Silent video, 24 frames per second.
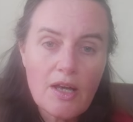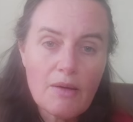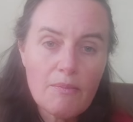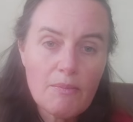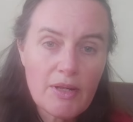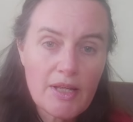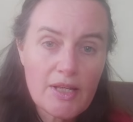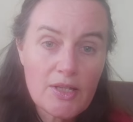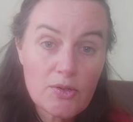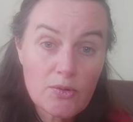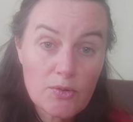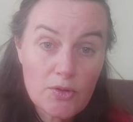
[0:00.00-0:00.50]

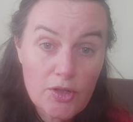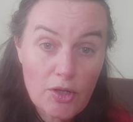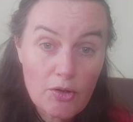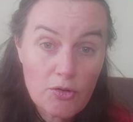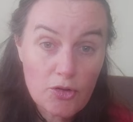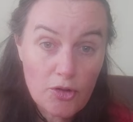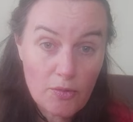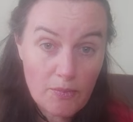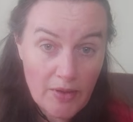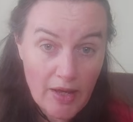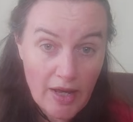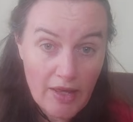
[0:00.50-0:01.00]
please also
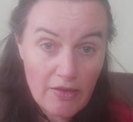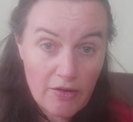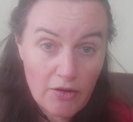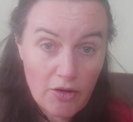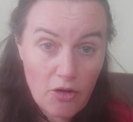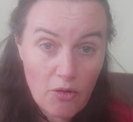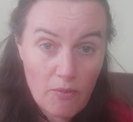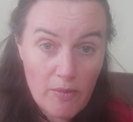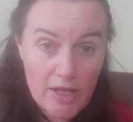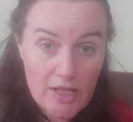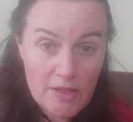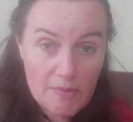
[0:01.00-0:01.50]
drop that in the
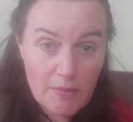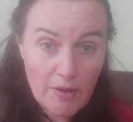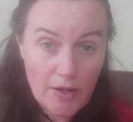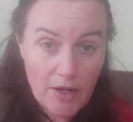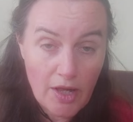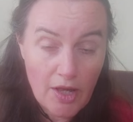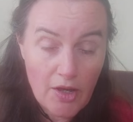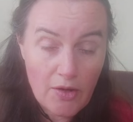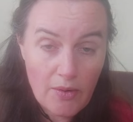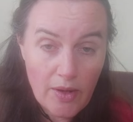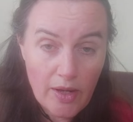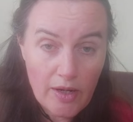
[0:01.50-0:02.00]
comments
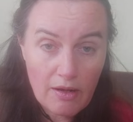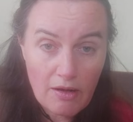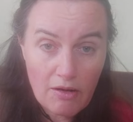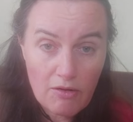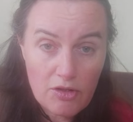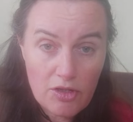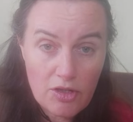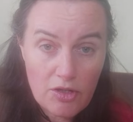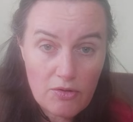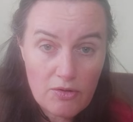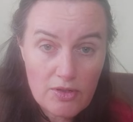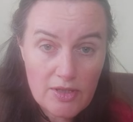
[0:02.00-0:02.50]
below, and I'll
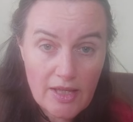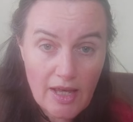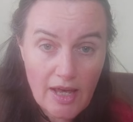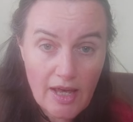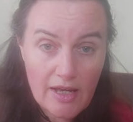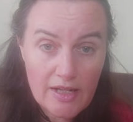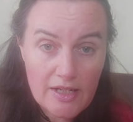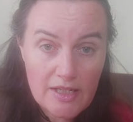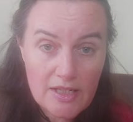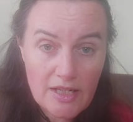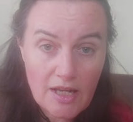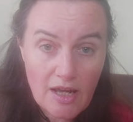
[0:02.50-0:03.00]
use
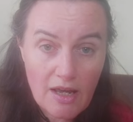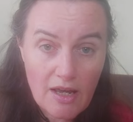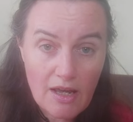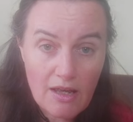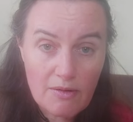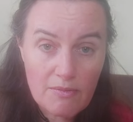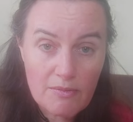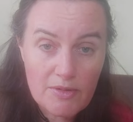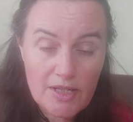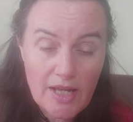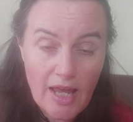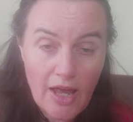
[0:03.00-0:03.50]
that
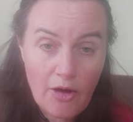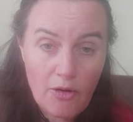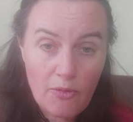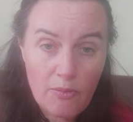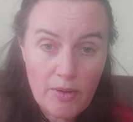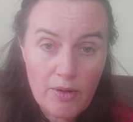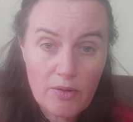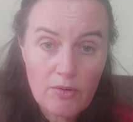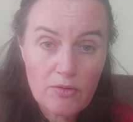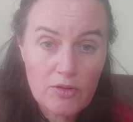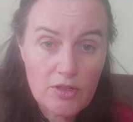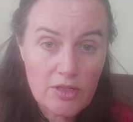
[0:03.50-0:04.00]
to help
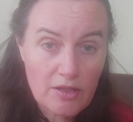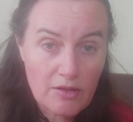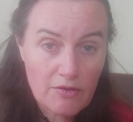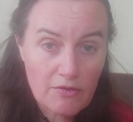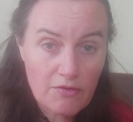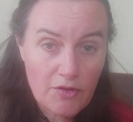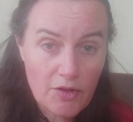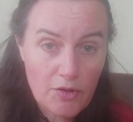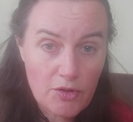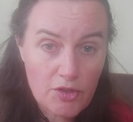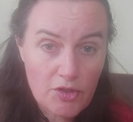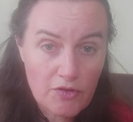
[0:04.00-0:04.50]
build
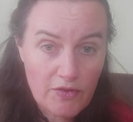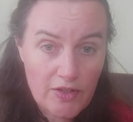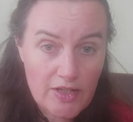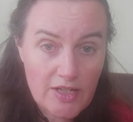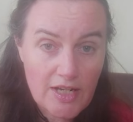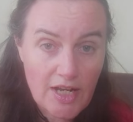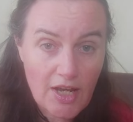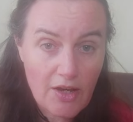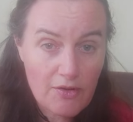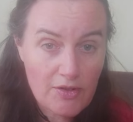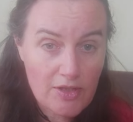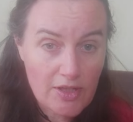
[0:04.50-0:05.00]
future
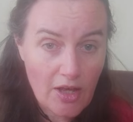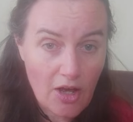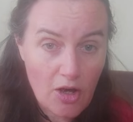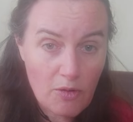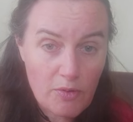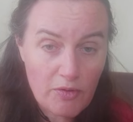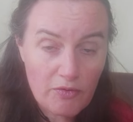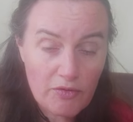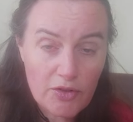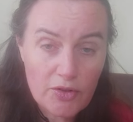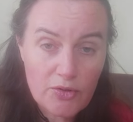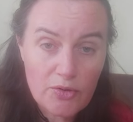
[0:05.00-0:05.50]
videos that I'll
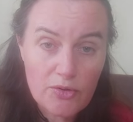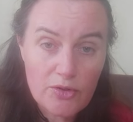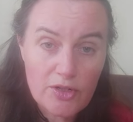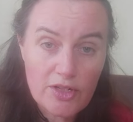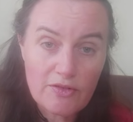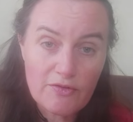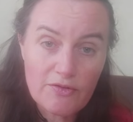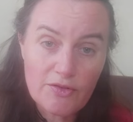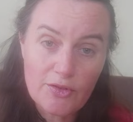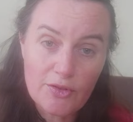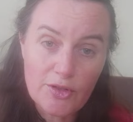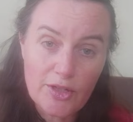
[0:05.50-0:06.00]
be
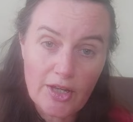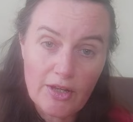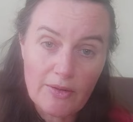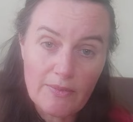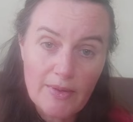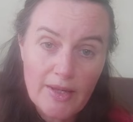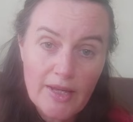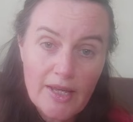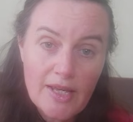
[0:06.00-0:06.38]
recording for you.